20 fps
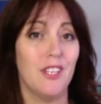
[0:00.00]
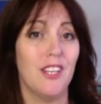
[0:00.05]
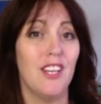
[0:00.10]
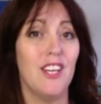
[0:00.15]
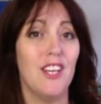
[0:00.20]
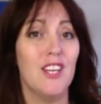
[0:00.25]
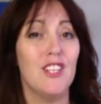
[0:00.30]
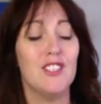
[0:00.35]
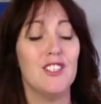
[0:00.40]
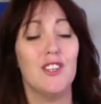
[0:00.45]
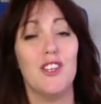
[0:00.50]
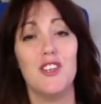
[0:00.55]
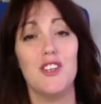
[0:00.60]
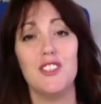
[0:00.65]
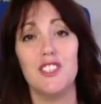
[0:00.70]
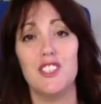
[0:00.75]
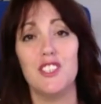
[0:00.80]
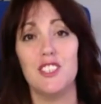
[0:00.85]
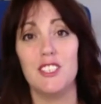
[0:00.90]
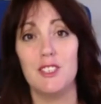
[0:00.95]
So those
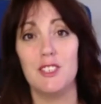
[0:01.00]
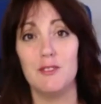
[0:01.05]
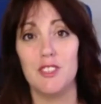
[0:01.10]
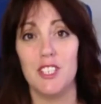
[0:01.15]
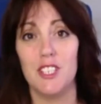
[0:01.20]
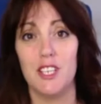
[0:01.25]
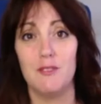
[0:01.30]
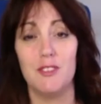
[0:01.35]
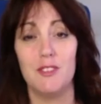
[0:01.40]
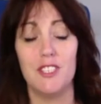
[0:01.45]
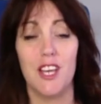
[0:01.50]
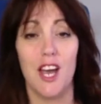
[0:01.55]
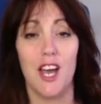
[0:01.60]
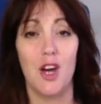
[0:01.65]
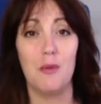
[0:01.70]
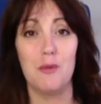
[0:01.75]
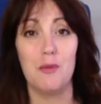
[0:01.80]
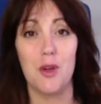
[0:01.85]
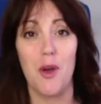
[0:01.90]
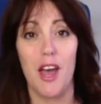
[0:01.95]
are just some tips to
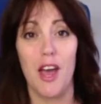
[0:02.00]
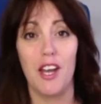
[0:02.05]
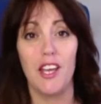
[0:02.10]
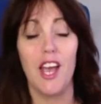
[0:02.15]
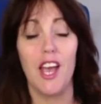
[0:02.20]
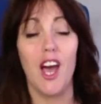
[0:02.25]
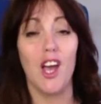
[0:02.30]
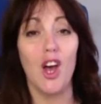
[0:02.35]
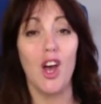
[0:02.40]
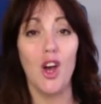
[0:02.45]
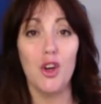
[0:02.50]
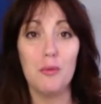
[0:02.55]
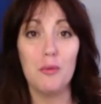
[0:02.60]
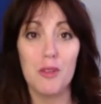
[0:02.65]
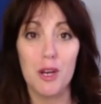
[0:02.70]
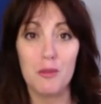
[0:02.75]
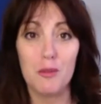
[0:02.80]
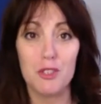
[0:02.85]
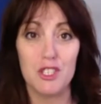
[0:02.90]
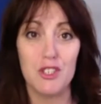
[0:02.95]
help you, Annie. I hope
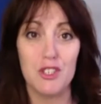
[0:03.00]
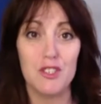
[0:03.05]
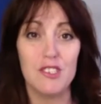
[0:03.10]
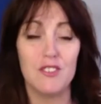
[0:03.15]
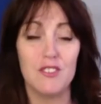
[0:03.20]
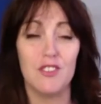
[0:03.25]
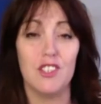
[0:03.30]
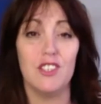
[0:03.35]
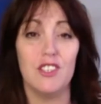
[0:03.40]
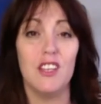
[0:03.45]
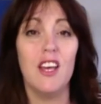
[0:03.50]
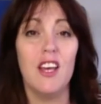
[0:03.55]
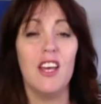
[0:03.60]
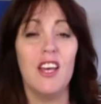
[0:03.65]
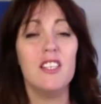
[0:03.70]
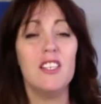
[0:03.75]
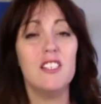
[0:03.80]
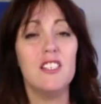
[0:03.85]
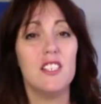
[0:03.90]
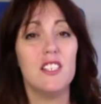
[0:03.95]
that was useful.
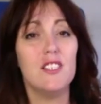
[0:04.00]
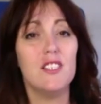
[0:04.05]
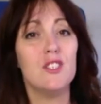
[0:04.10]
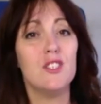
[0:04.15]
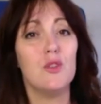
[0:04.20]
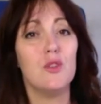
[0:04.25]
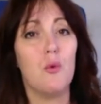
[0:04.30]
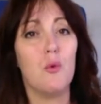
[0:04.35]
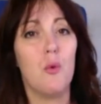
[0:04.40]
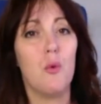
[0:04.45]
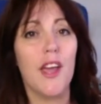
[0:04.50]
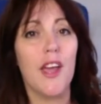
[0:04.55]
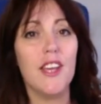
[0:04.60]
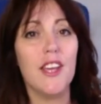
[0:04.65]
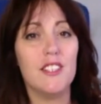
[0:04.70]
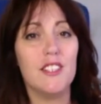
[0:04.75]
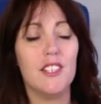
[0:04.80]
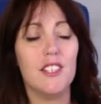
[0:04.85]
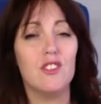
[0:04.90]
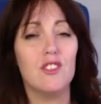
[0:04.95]
Just
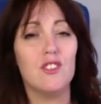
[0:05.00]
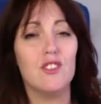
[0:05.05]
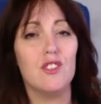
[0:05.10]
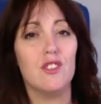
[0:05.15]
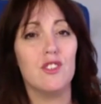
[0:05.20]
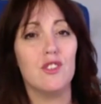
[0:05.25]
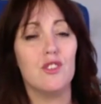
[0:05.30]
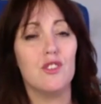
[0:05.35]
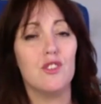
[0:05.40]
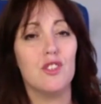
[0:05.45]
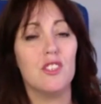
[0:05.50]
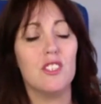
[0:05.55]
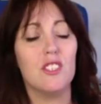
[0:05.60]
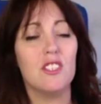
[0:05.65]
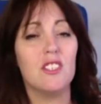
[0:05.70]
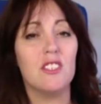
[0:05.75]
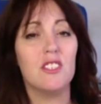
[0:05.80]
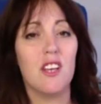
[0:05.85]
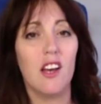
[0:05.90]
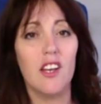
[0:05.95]
ways into
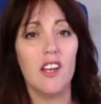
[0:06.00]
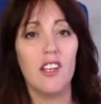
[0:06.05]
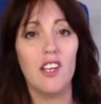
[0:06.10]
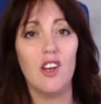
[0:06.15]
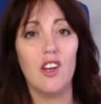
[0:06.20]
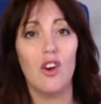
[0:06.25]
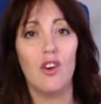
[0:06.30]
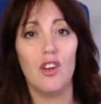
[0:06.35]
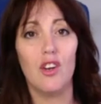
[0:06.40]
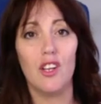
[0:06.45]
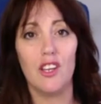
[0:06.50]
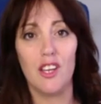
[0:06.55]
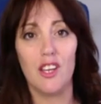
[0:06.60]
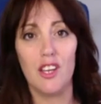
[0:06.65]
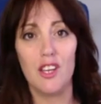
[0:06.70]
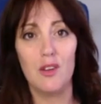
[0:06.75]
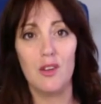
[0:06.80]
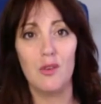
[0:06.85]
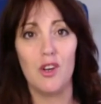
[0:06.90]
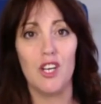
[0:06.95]
deciding on
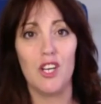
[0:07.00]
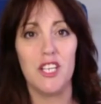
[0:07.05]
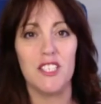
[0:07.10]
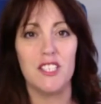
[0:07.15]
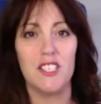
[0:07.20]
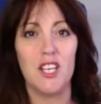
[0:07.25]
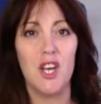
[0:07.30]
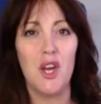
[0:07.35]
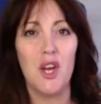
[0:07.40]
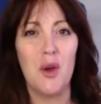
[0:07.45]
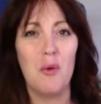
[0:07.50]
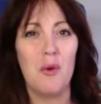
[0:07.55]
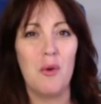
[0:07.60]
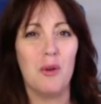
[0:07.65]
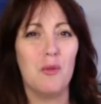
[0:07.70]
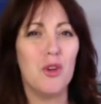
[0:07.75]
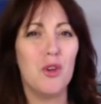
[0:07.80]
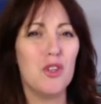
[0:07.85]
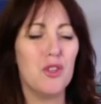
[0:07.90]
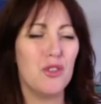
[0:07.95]
keywords when
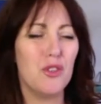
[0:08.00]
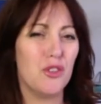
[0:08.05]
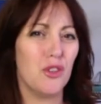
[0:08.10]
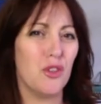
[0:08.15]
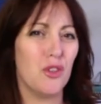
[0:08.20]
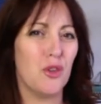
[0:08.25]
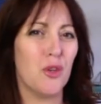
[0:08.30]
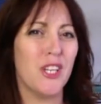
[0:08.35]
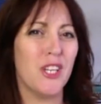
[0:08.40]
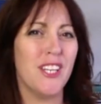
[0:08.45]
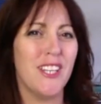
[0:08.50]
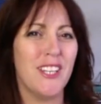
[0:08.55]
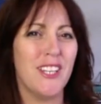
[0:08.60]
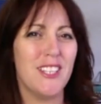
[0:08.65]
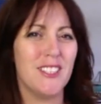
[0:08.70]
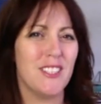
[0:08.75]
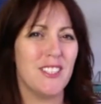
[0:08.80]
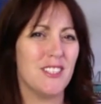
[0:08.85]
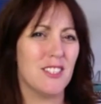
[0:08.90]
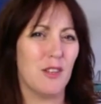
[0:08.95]
what you do
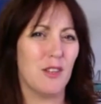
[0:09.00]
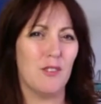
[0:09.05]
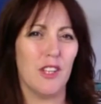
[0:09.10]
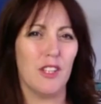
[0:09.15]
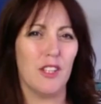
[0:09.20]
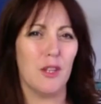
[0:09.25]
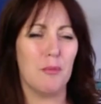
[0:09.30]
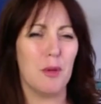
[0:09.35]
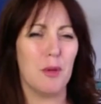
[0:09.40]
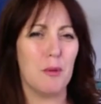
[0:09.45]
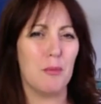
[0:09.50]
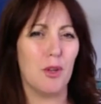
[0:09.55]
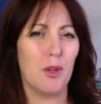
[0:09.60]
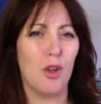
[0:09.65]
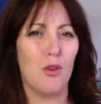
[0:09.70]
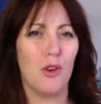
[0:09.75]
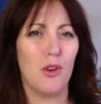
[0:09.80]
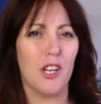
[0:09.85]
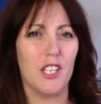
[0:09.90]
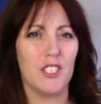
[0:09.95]
isn't something that people are
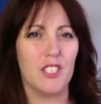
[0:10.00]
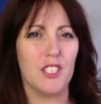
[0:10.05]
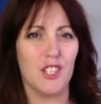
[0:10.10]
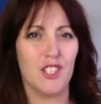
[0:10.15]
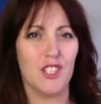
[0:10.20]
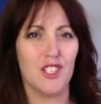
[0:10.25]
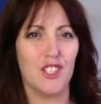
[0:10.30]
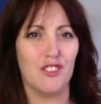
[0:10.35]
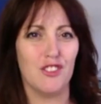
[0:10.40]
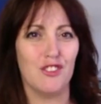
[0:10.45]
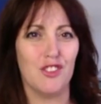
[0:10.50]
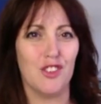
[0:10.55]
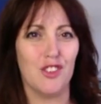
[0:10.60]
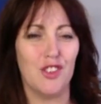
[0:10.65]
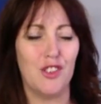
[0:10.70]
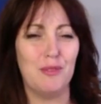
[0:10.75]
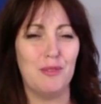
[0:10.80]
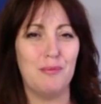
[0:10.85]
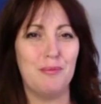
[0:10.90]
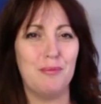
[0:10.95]
really searching
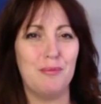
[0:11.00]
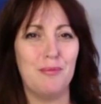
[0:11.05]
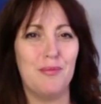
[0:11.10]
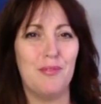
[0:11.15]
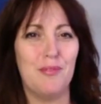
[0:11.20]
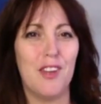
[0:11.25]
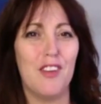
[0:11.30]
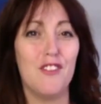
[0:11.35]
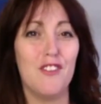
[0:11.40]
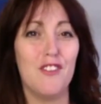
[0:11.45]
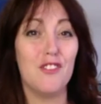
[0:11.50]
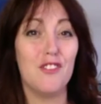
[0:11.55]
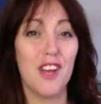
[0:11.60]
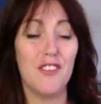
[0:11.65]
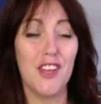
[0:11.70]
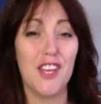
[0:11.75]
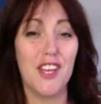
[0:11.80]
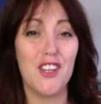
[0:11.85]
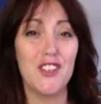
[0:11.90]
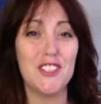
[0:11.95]
for. If you
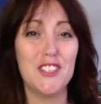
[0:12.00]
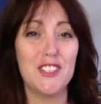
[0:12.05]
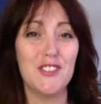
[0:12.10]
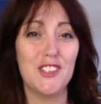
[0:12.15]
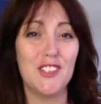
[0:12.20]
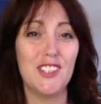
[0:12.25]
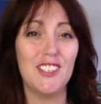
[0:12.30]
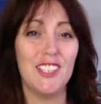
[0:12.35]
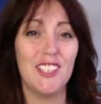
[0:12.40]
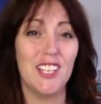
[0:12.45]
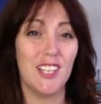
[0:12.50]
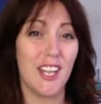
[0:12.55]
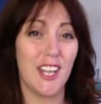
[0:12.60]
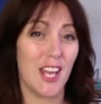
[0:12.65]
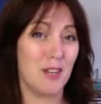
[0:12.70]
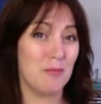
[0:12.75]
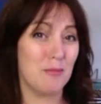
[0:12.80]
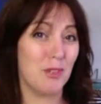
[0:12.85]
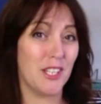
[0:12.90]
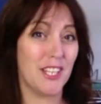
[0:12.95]
that useful,
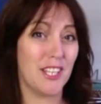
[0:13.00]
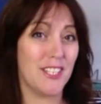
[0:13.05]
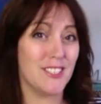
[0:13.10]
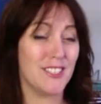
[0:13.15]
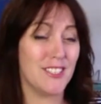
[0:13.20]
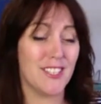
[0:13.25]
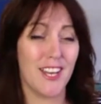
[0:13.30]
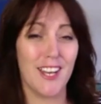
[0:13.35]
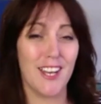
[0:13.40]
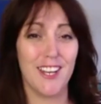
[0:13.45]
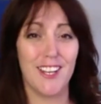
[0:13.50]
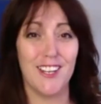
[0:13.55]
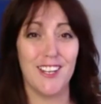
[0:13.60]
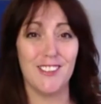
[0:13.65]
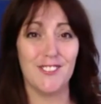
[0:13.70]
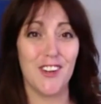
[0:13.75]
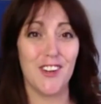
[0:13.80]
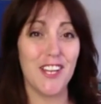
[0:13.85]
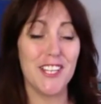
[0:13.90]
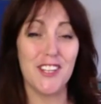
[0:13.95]
then please
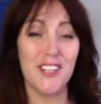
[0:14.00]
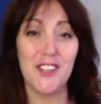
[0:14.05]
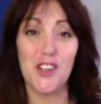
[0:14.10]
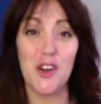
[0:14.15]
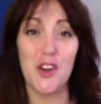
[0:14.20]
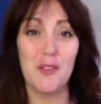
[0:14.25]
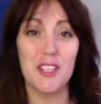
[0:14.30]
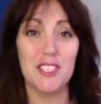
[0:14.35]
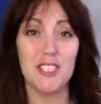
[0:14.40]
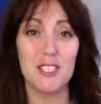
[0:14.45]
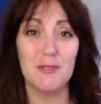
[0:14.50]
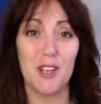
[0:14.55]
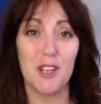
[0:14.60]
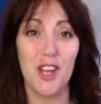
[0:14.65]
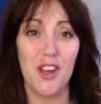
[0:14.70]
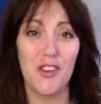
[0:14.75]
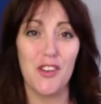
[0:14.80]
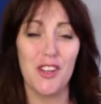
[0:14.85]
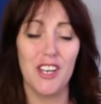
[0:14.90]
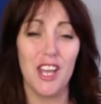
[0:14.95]
write in the comments
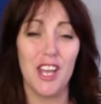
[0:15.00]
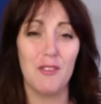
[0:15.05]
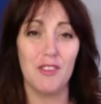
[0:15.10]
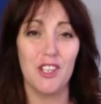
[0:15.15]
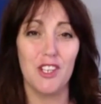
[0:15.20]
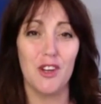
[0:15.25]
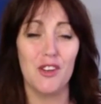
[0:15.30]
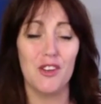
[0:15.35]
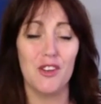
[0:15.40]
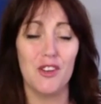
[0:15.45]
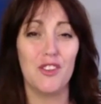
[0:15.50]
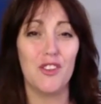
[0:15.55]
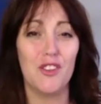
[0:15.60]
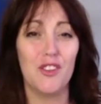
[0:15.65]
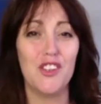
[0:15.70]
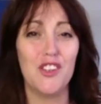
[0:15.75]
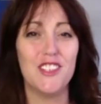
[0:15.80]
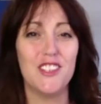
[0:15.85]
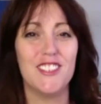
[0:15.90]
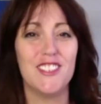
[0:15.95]
below and let me know your
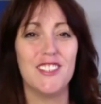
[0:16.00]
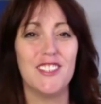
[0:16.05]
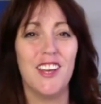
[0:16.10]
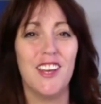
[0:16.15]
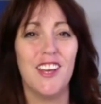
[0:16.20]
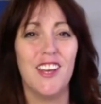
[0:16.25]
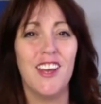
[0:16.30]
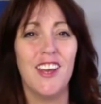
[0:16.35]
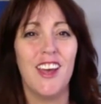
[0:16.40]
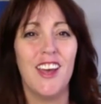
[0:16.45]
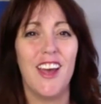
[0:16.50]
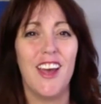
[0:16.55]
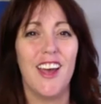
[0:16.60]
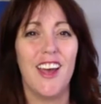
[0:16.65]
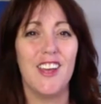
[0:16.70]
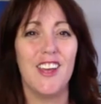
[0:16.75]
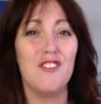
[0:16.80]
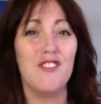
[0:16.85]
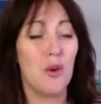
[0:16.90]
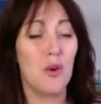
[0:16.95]
thoughts.
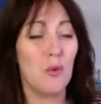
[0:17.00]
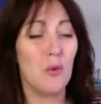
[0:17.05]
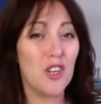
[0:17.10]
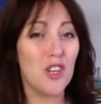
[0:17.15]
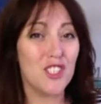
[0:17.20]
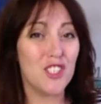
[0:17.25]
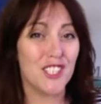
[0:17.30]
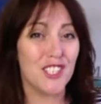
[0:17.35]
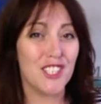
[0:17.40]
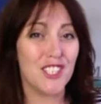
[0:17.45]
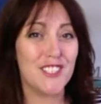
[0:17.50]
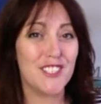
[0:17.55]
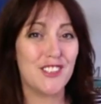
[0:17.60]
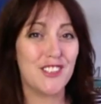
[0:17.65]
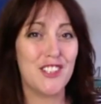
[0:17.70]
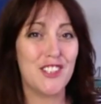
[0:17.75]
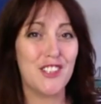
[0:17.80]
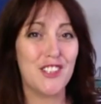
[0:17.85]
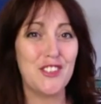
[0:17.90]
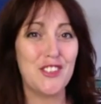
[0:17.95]
If you're watching this
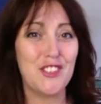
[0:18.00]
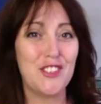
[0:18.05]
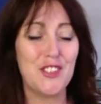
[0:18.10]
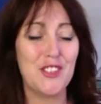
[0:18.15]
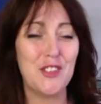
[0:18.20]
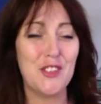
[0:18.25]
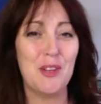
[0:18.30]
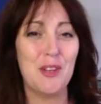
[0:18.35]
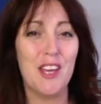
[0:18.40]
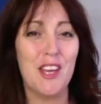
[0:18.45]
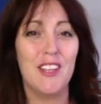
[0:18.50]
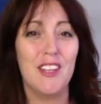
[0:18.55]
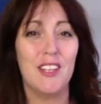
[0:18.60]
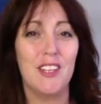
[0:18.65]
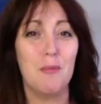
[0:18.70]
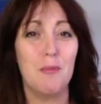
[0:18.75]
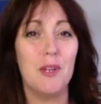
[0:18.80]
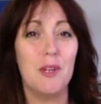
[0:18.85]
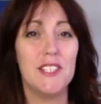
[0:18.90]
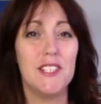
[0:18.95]
on YouTube,
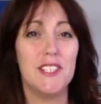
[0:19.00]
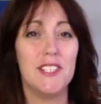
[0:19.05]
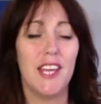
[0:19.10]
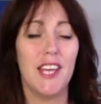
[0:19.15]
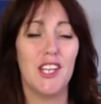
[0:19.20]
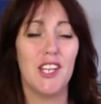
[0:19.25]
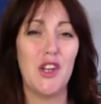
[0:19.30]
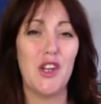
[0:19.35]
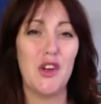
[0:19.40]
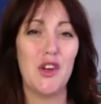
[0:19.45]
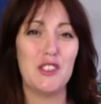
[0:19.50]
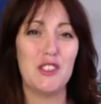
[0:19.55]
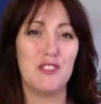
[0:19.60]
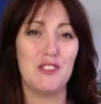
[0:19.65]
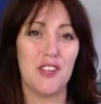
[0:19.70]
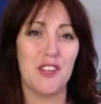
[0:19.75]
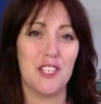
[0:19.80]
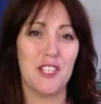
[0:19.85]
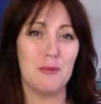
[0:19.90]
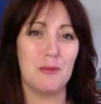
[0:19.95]
then please head along to
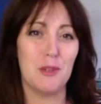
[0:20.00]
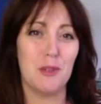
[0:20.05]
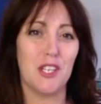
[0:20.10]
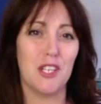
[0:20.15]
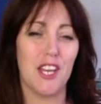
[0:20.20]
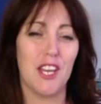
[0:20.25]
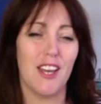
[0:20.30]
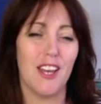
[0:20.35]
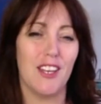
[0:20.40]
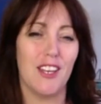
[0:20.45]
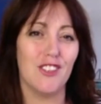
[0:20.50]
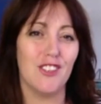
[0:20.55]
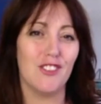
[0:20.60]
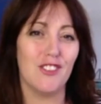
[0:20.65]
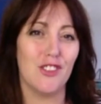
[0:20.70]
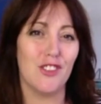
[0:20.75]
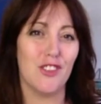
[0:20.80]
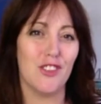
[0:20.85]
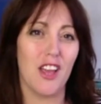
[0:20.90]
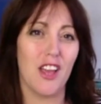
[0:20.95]
Facebook and look
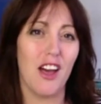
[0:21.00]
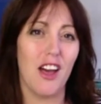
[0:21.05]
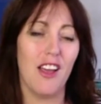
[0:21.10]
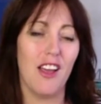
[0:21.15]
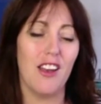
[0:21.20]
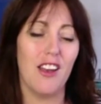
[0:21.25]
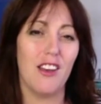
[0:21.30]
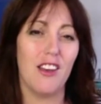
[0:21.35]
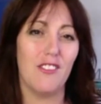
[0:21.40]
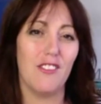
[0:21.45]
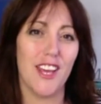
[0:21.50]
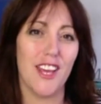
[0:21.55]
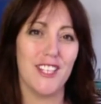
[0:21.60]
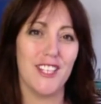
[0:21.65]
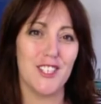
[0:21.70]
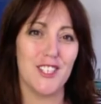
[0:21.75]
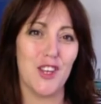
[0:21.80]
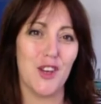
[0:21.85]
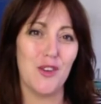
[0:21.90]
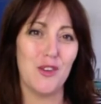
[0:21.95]
for the I Love
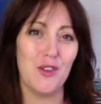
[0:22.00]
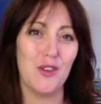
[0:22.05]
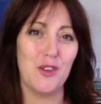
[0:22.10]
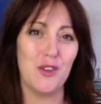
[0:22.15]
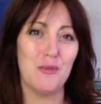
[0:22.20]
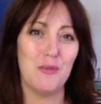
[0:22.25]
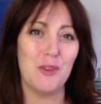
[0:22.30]
SEO group,